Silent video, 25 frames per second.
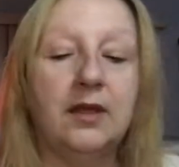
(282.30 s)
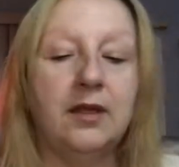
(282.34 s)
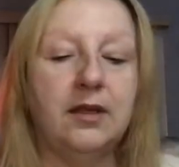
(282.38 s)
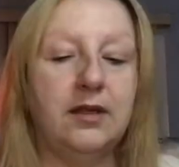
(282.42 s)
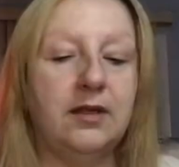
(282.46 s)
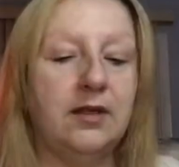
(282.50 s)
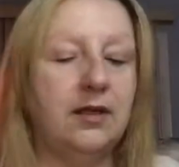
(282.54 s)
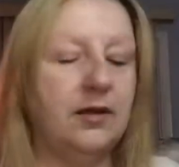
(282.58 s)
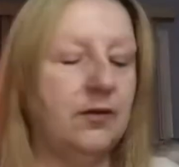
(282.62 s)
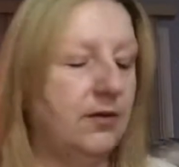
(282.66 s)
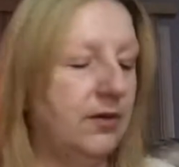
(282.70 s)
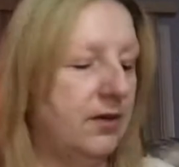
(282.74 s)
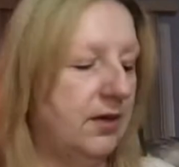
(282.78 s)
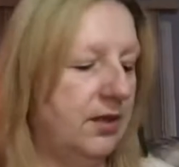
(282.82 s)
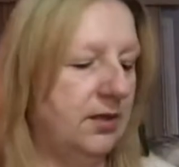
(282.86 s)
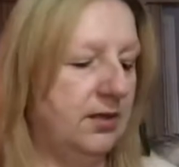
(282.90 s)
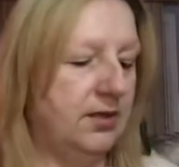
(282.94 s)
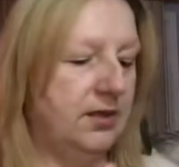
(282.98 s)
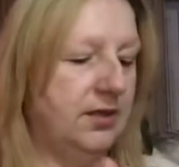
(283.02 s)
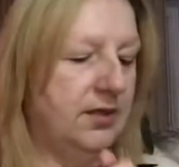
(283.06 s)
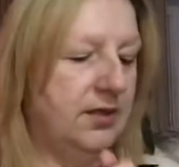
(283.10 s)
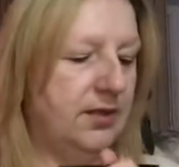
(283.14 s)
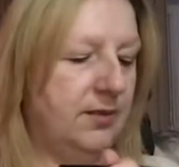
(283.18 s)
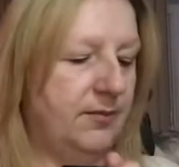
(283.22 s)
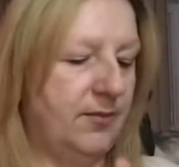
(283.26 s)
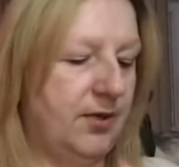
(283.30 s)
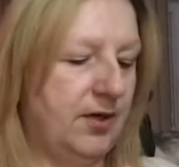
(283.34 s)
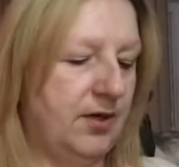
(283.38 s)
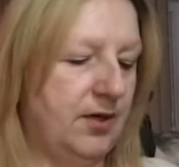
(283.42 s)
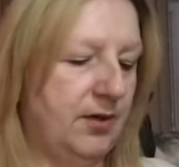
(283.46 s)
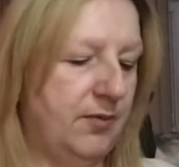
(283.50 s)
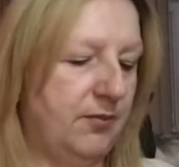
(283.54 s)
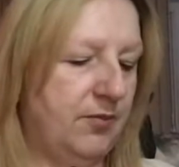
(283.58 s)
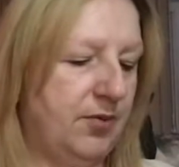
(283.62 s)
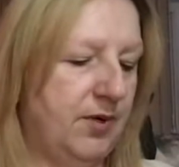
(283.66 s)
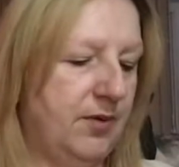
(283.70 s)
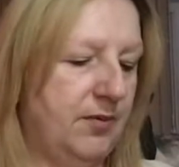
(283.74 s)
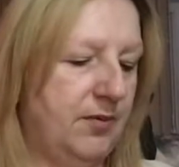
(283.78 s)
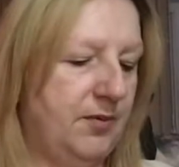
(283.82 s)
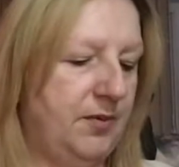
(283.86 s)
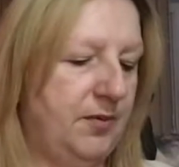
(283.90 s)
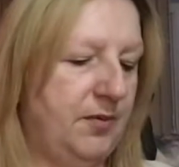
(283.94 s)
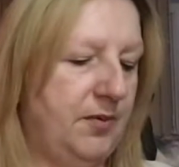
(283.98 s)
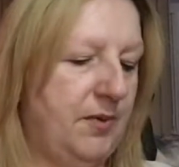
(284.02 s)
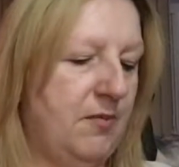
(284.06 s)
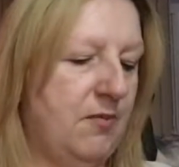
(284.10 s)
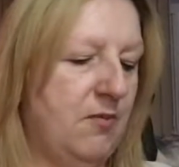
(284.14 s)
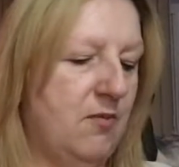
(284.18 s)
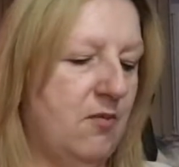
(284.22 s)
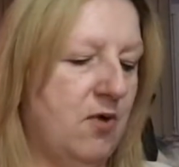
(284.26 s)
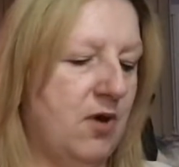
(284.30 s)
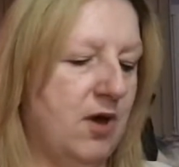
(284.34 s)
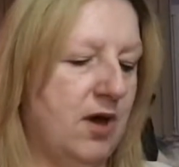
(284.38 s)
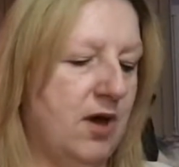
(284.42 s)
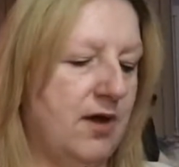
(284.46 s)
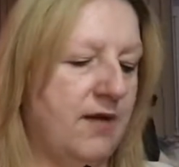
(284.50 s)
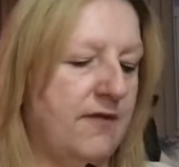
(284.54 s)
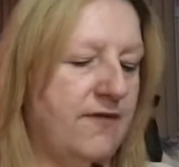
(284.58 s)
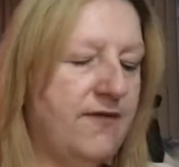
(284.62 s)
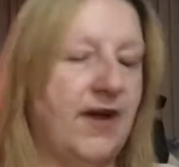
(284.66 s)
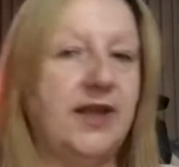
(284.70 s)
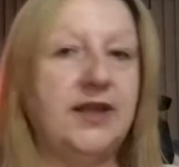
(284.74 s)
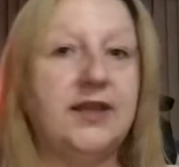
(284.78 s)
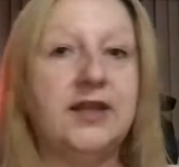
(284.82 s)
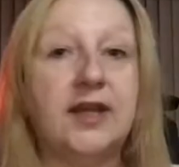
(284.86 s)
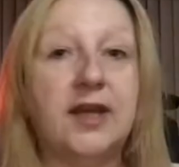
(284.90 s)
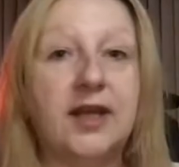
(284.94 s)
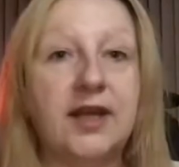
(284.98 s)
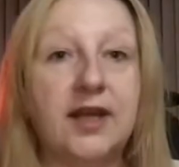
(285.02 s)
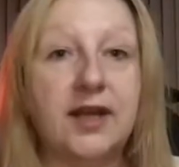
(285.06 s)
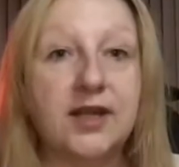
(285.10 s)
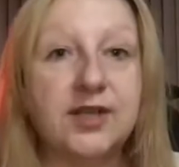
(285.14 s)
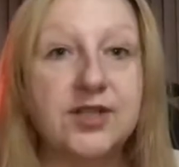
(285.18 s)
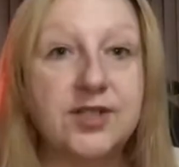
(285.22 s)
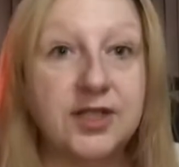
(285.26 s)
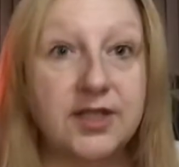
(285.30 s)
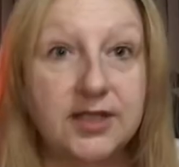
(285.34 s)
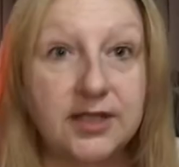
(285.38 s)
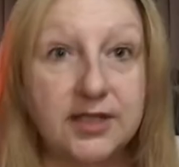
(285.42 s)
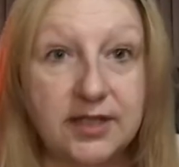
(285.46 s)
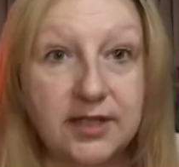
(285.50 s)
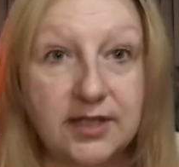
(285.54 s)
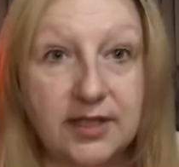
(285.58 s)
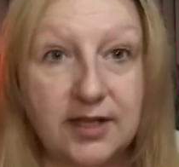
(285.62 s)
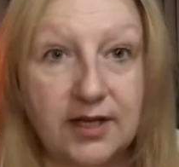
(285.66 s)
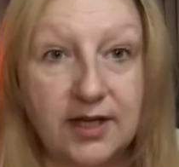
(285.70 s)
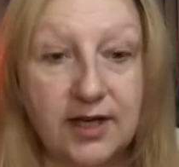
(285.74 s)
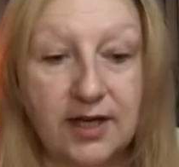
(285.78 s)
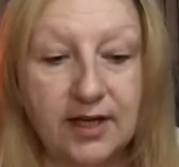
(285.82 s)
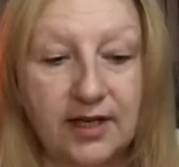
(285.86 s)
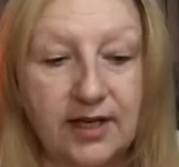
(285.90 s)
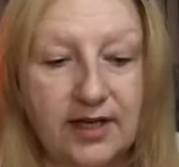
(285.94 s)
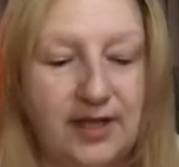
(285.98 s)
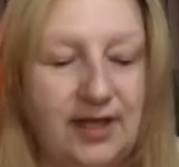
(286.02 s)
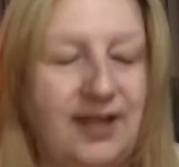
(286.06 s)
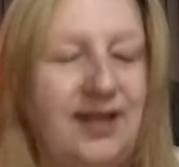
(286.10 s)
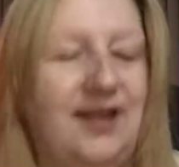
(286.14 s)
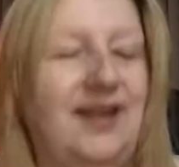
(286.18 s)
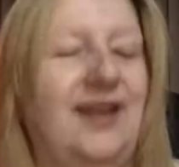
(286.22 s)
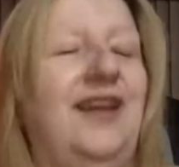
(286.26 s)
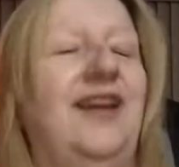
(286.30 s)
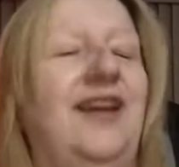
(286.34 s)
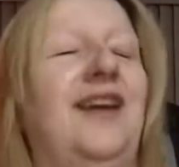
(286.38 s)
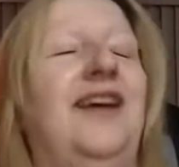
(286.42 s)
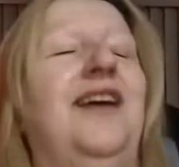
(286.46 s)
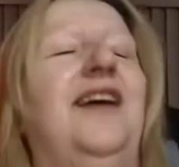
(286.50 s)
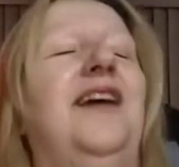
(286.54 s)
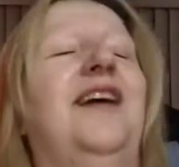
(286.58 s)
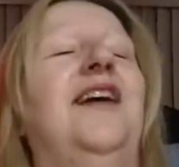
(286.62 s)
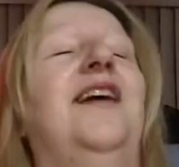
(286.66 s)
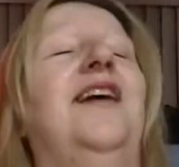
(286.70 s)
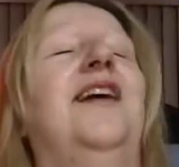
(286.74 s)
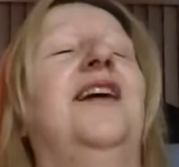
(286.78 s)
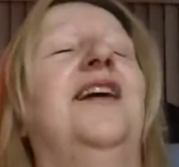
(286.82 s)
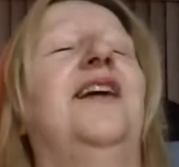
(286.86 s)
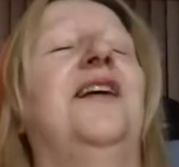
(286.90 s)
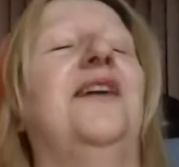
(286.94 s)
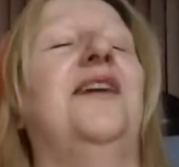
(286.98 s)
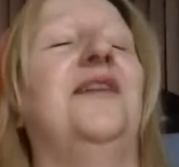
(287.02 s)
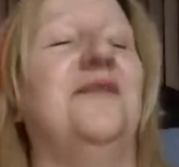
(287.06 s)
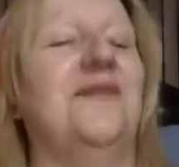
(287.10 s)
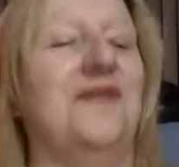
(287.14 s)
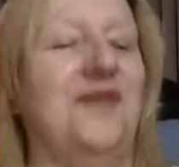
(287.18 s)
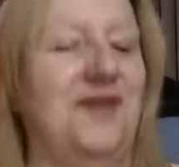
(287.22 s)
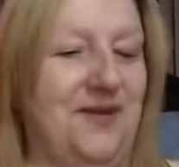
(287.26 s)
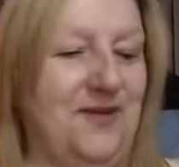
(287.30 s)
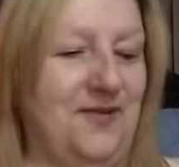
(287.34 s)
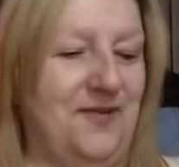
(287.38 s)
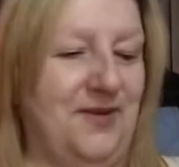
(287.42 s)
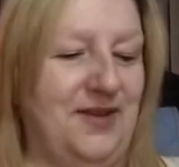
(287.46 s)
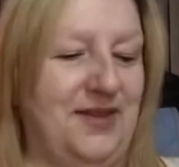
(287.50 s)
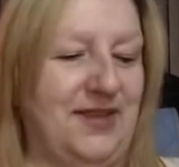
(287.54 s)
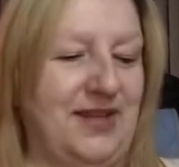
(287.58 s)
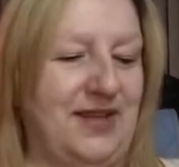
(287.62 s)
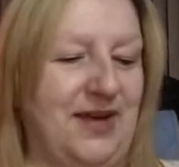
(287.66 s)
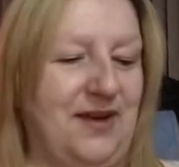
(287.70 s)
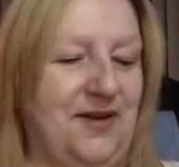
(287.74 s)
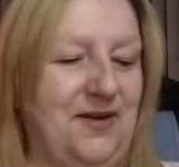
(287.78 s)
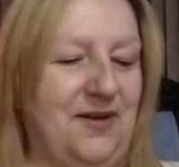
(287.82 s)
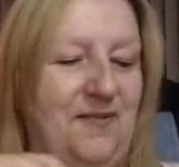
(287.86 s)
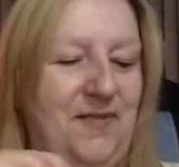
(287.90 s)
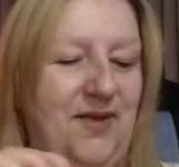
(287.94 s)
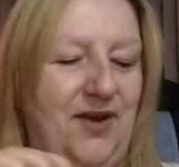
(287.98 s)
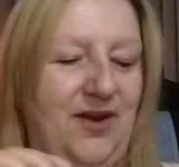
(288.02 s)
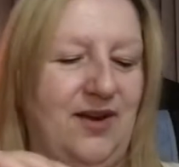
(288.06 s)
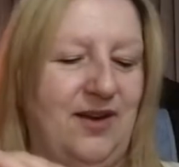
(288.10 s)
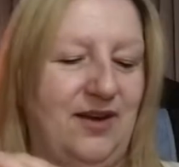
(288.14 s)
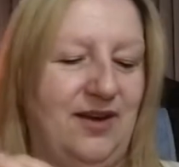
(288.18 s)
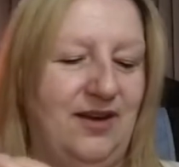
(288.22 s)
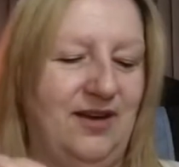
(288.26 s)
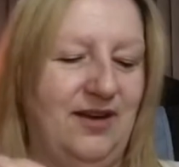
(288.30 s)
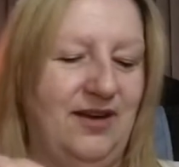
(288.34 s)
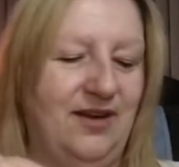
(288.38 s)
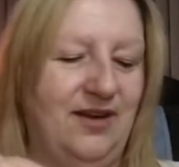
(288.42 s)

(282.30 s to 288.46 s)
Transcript: You know, when I look in the mirror, I'll probably be mortified that I actually did it on camera without a mirror.